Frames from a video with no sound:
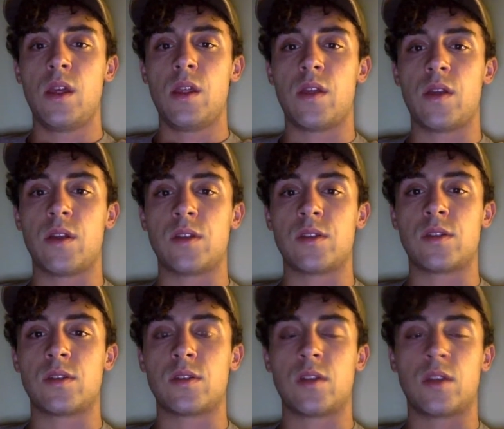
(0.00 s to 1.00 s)
There is
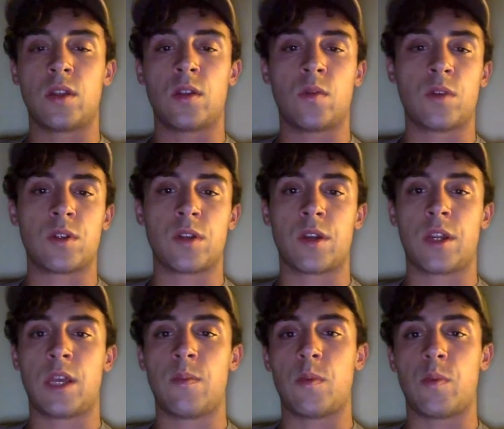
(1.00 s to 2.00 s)
still, we're still going to
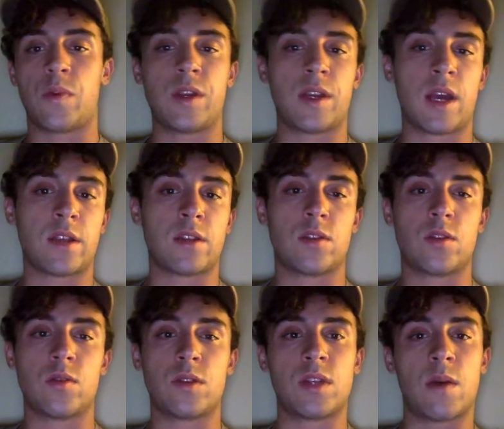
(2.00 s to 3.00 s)
keep the pretest to
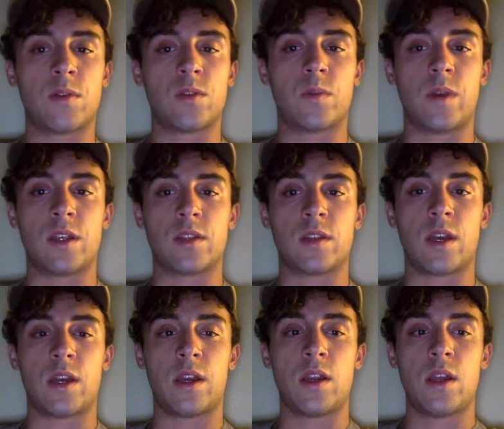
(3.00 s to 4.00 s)
establish a
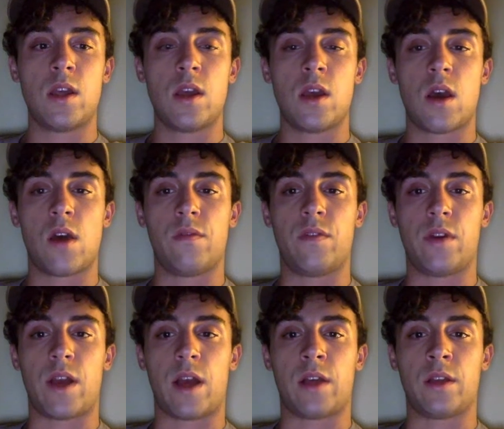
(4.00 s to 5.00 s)
baseline of their
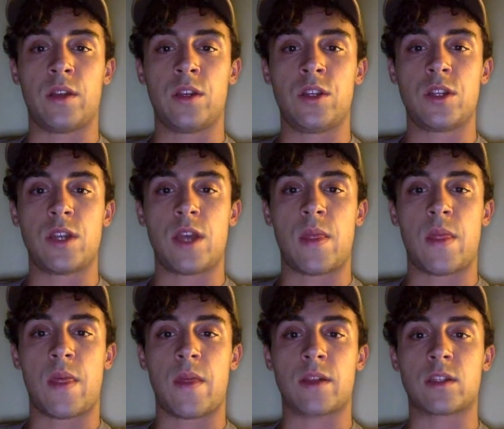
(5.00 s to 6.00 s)
knowledge, and
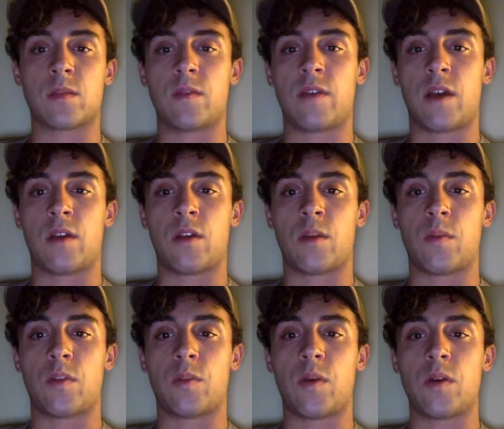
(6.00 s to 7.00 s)
then that's going to be followed up
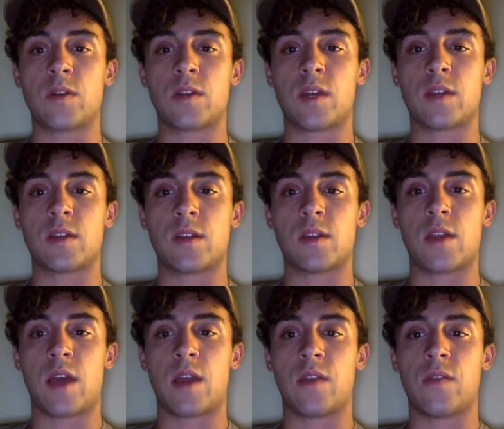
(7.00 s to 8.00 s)
with a post test at the
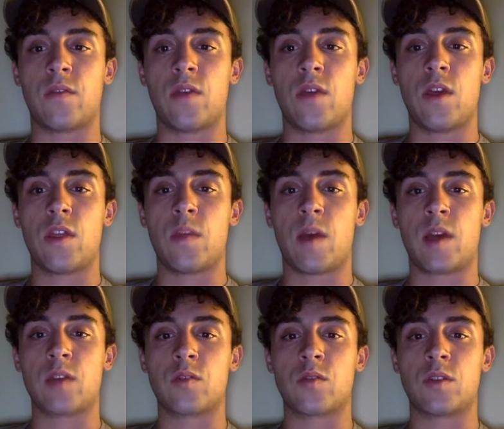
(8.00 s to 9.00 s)
end of the
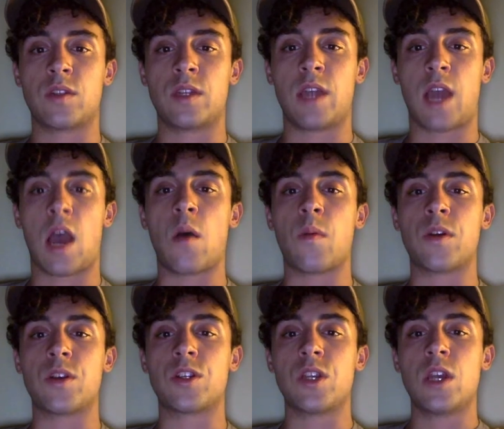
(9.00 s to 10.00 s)
module to see how
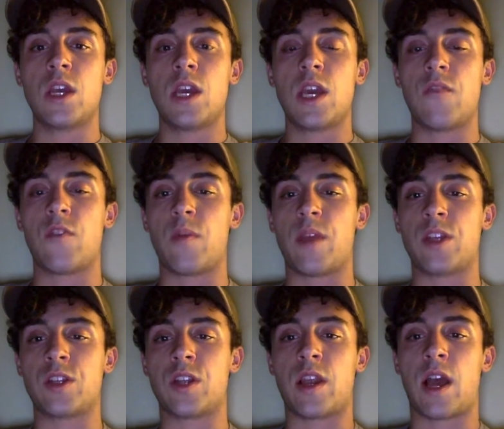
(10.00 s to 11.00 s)
much
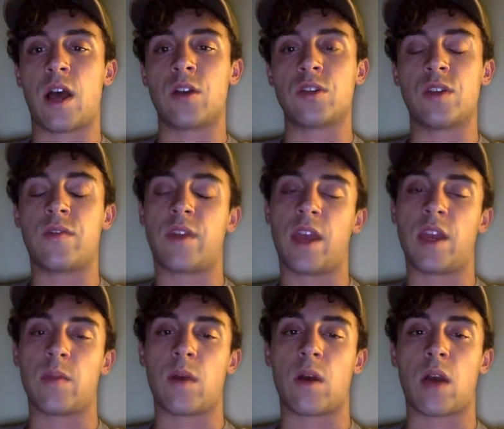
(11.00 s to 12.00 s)
information and knowledge they've gained
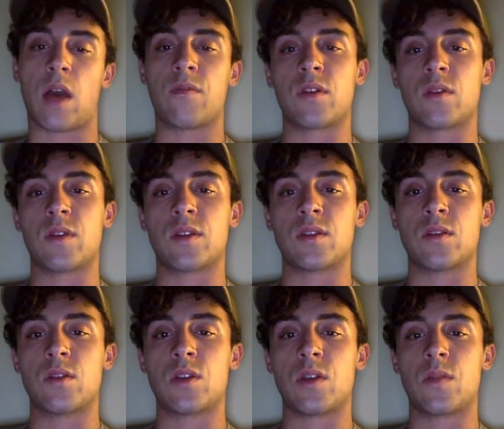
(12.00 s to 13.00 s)
about conflict
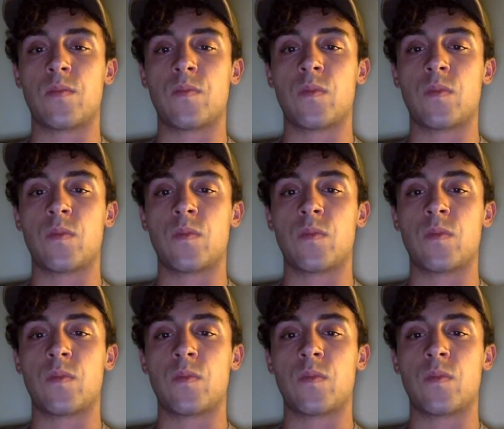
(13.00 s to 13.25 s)
resolution.